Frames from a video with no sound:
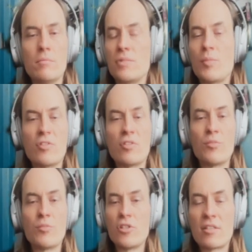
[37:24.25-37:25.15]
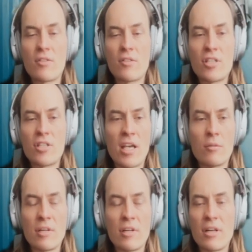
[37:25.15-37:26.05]
sponsor projects on the chain
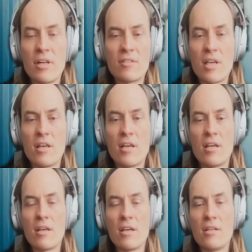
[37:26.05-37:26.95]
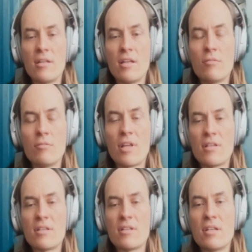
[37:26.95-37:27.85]
or whatever else they do with their
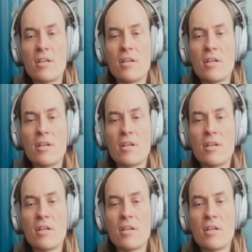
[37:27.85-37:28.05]
CCD.